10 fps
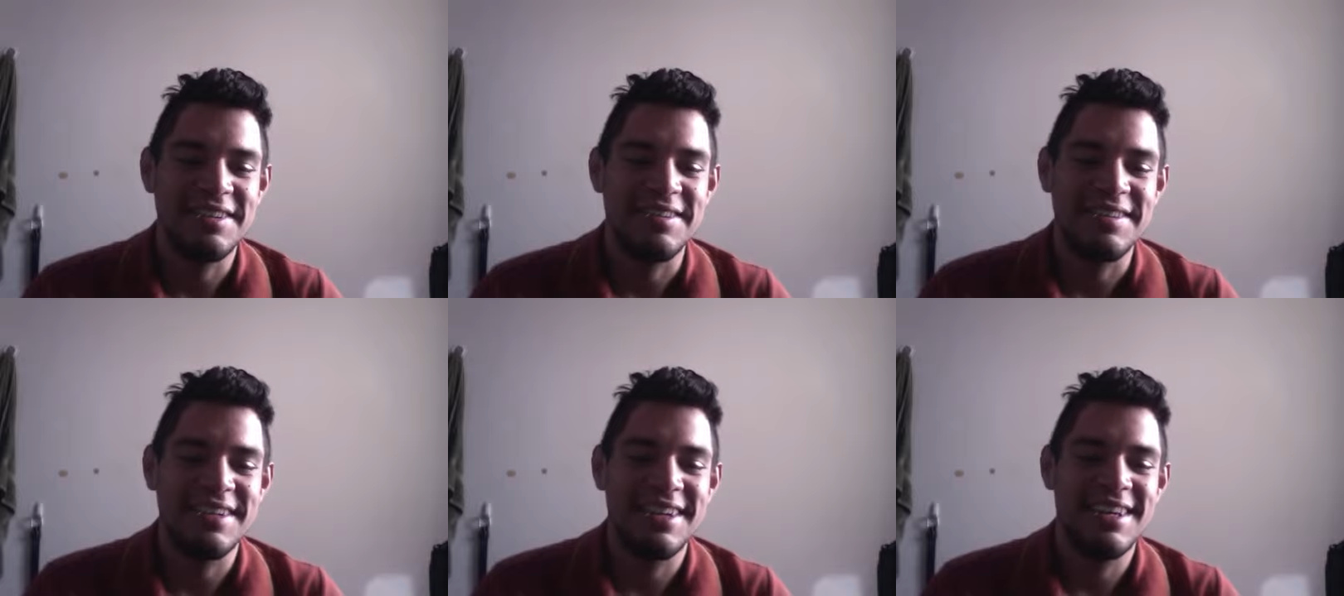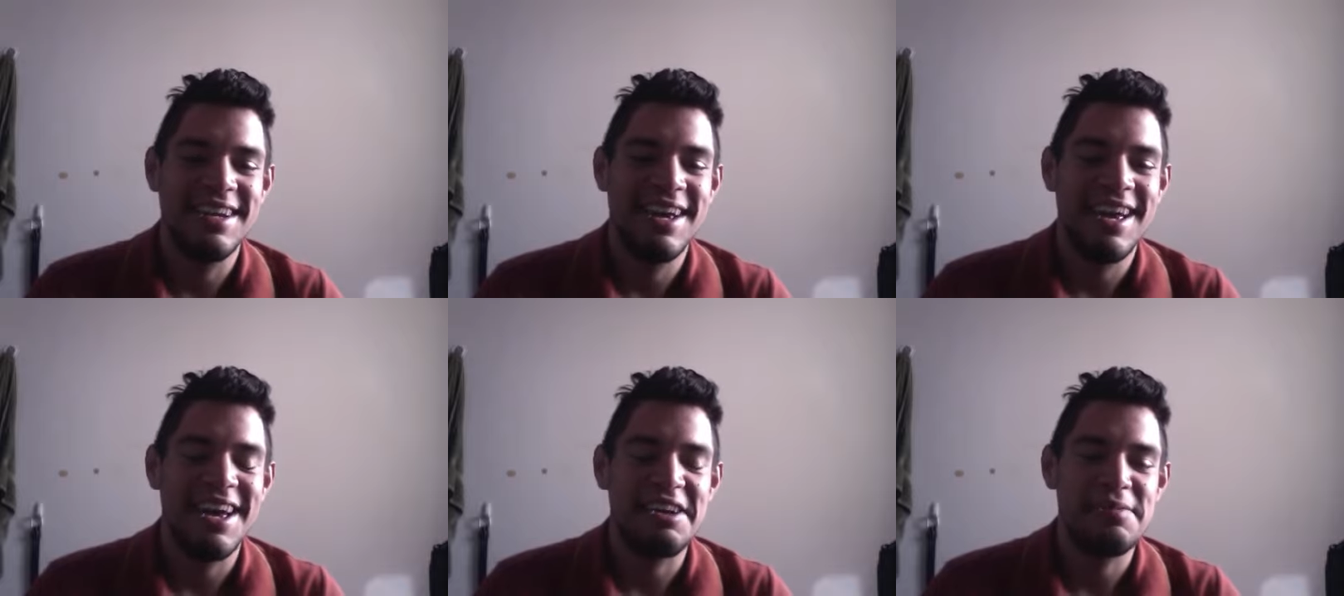And
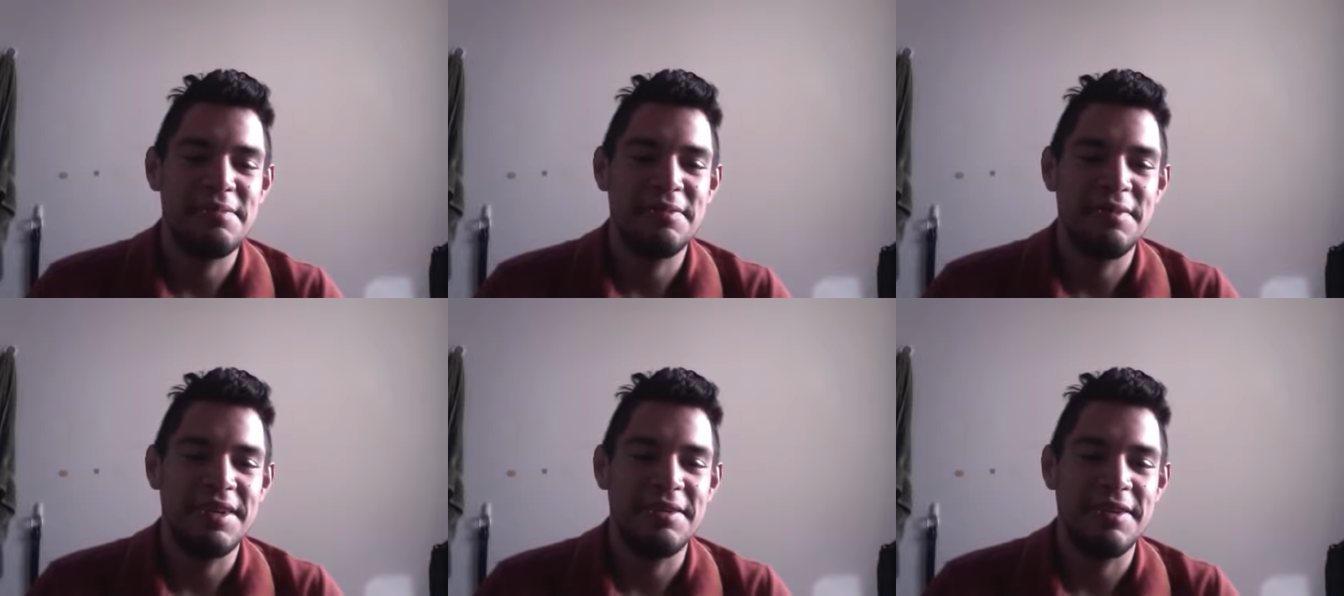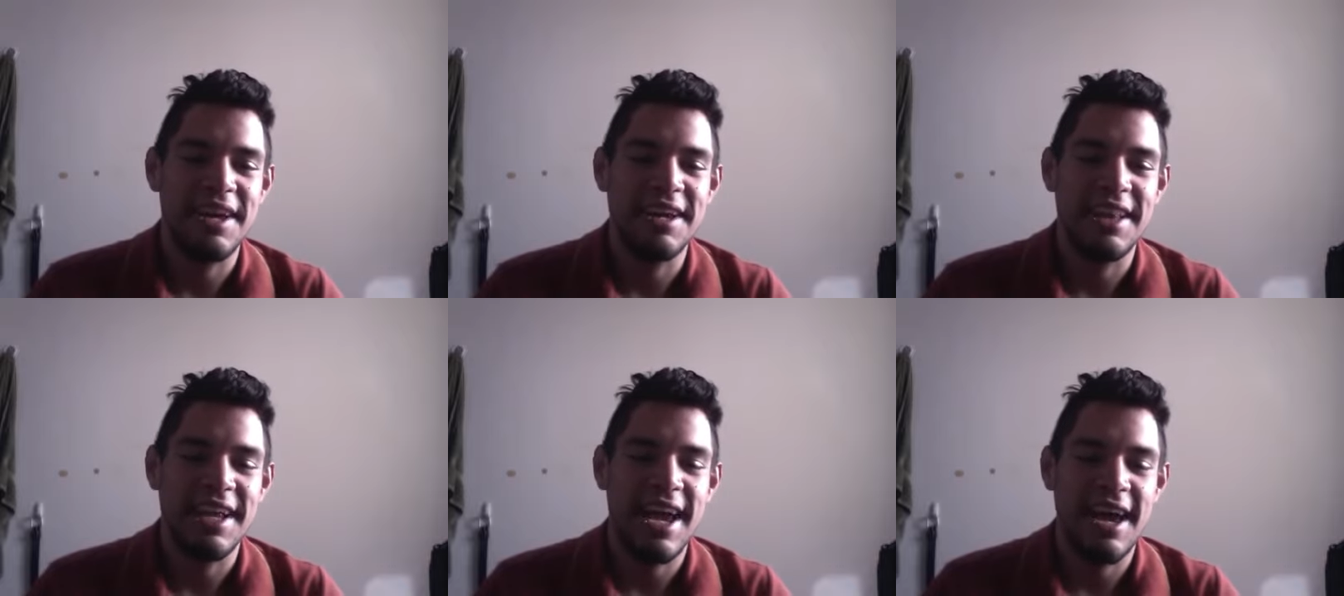so I remember
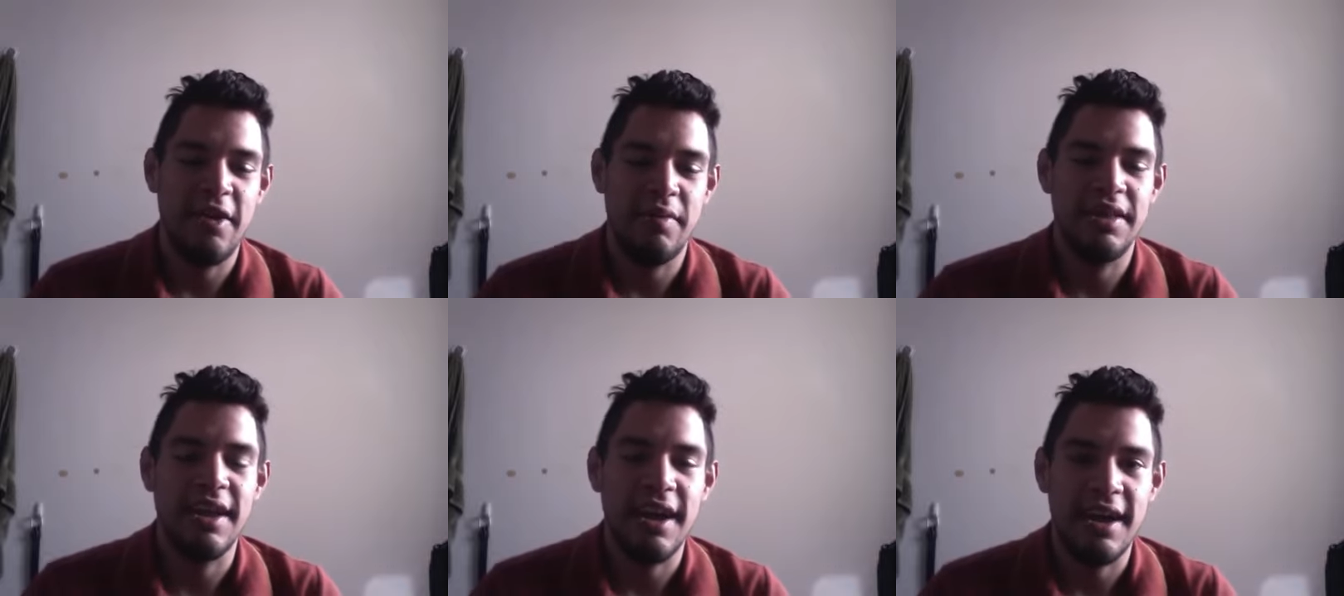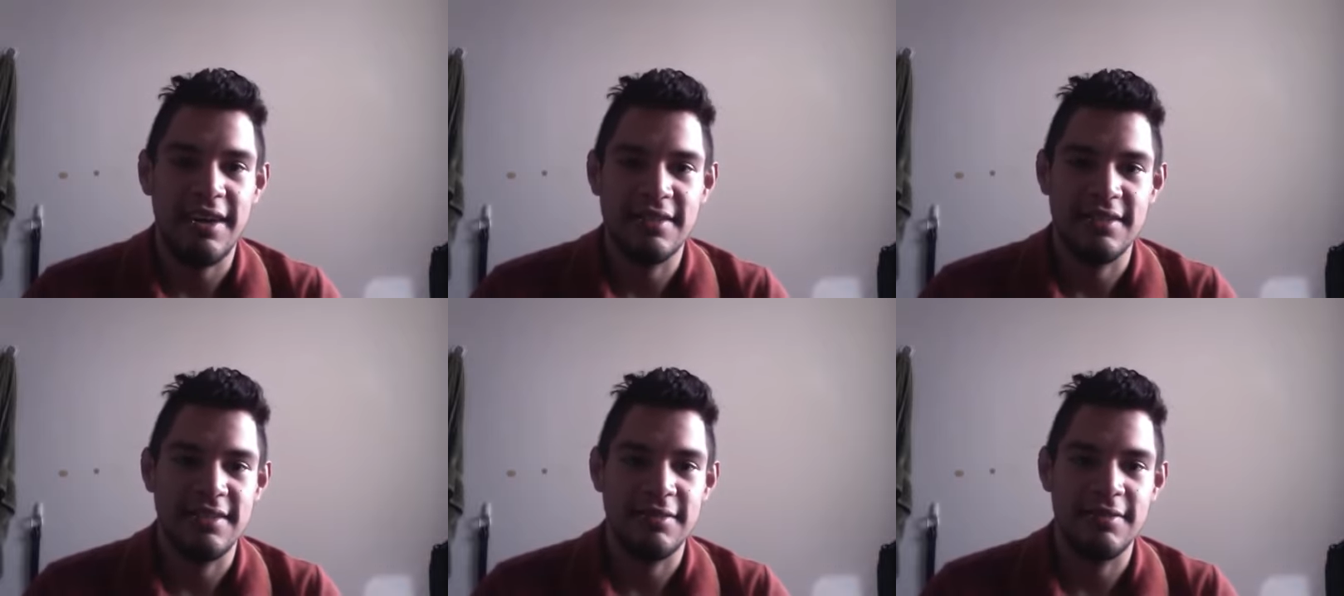we were getting in the cab,
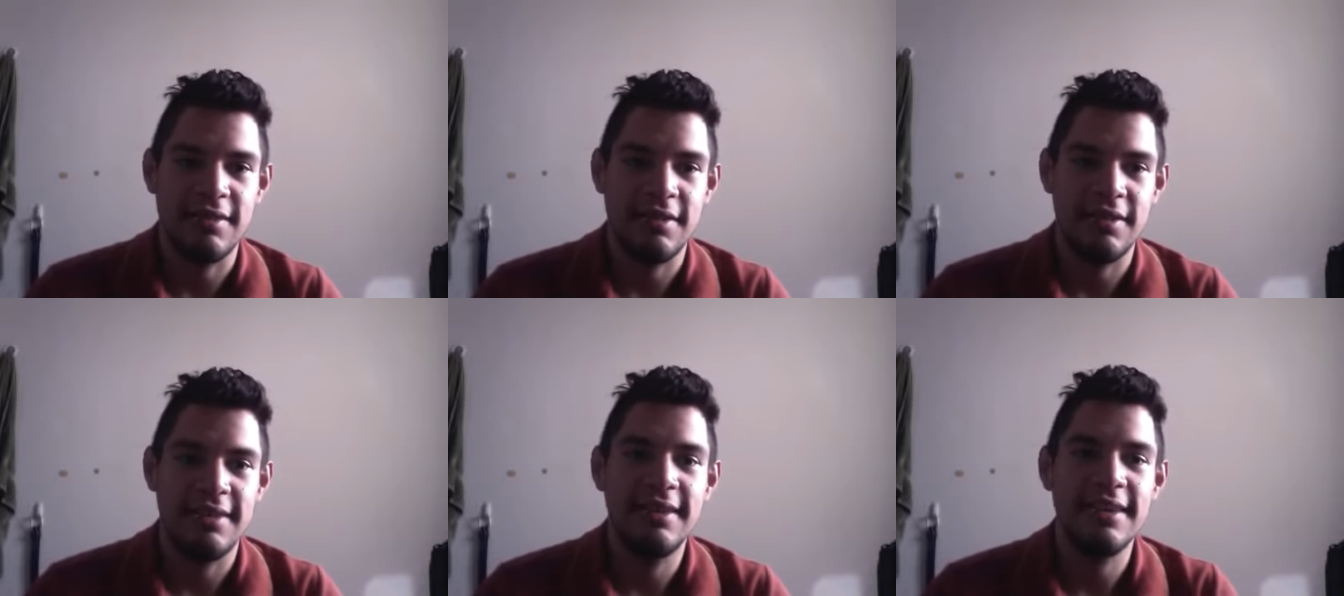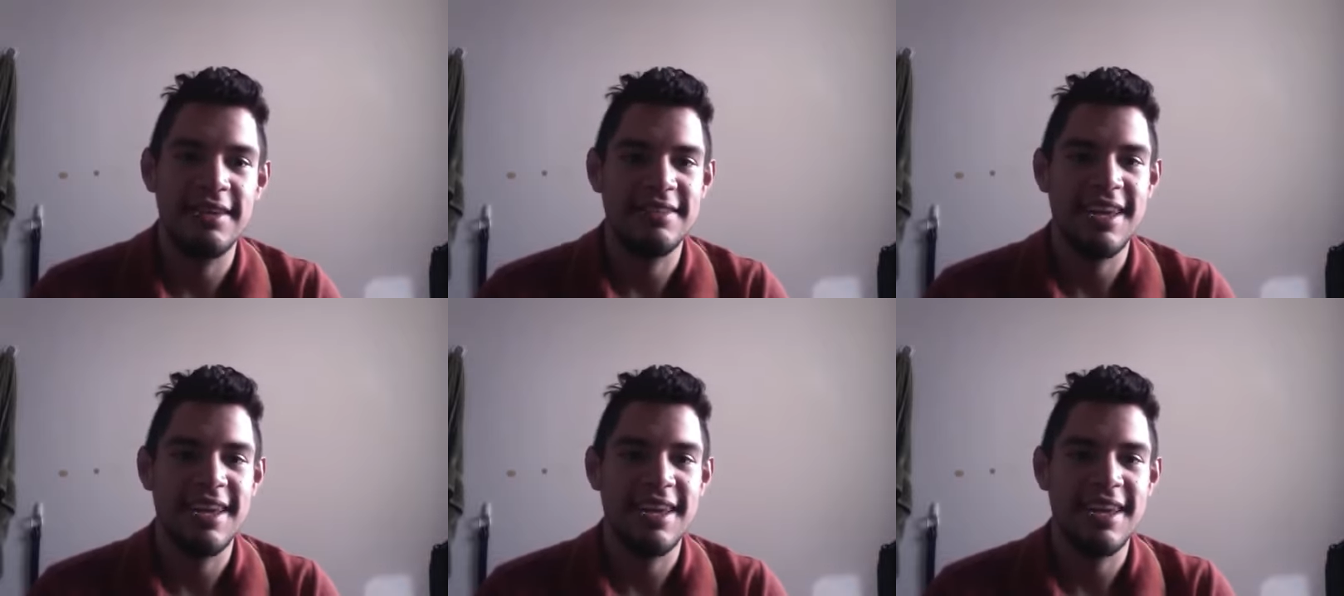and the guy asked us.